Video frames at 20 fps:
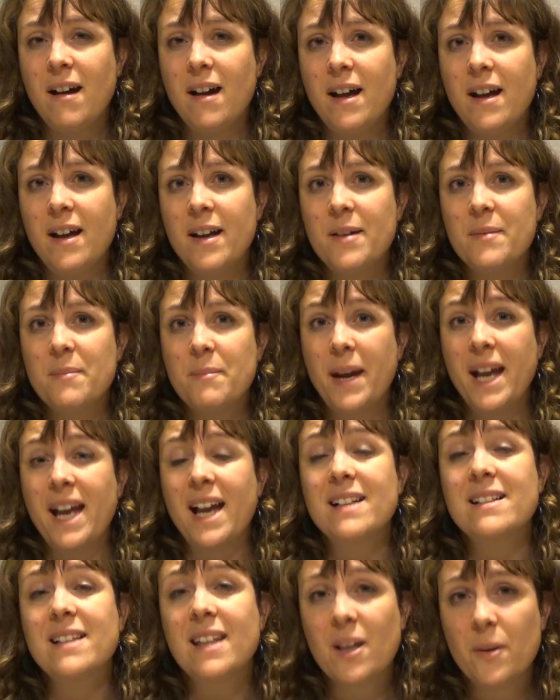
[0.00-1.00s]
by
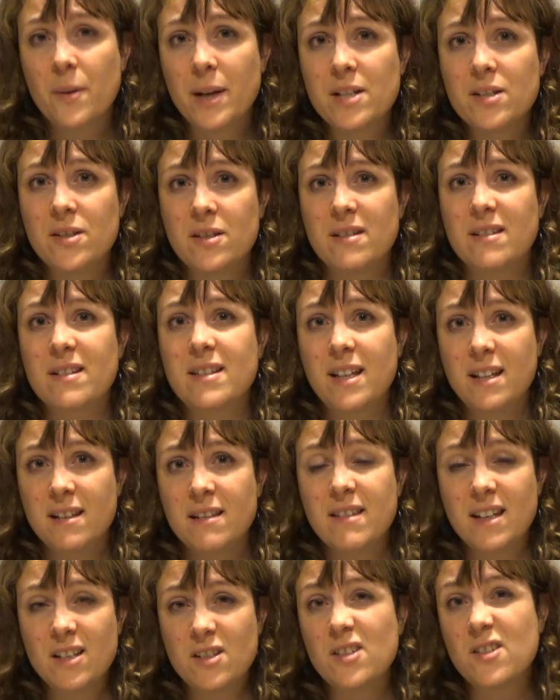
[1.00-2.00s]
asking questions,
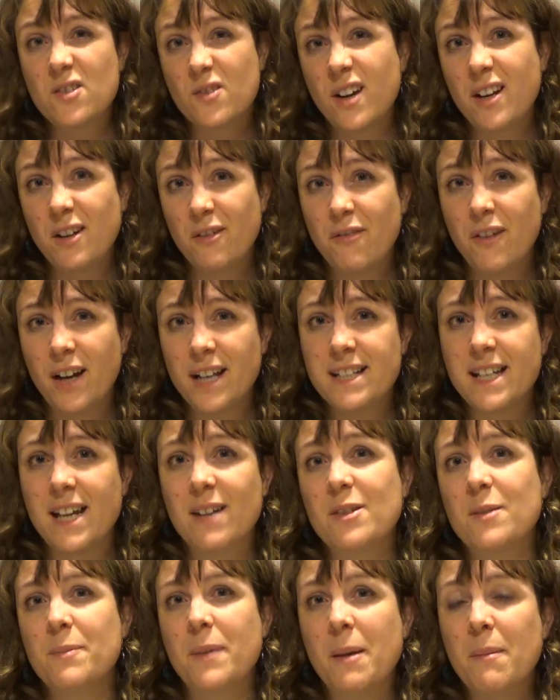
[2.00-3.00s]
they're just trying to find
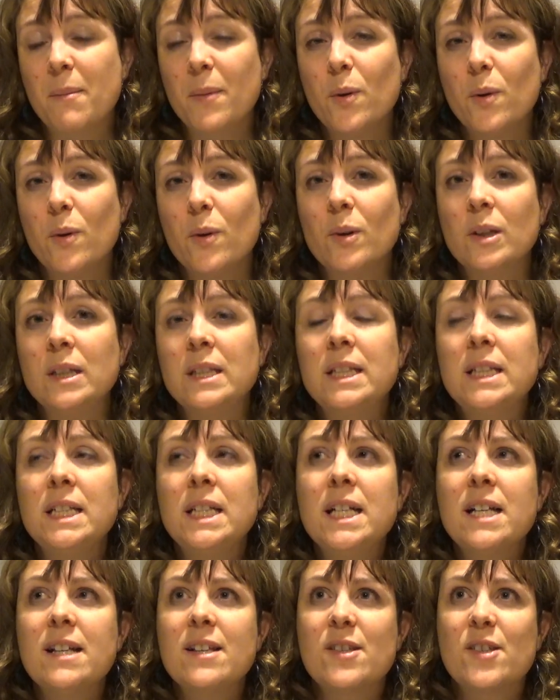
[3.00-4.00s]
out a bit more.
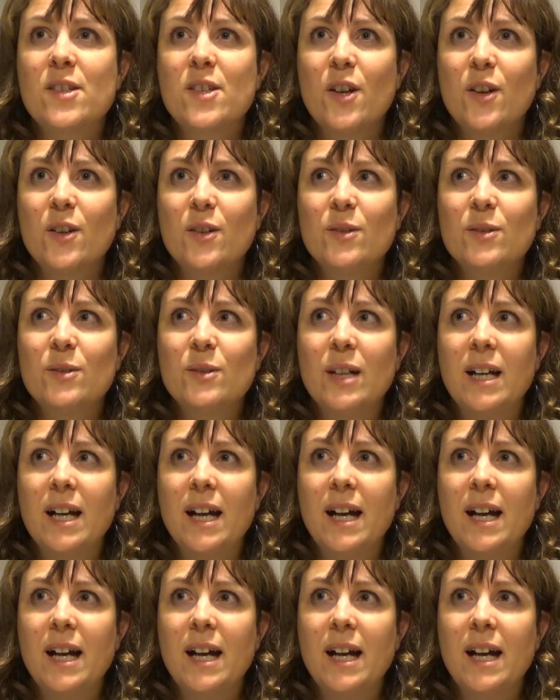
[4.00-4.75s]
So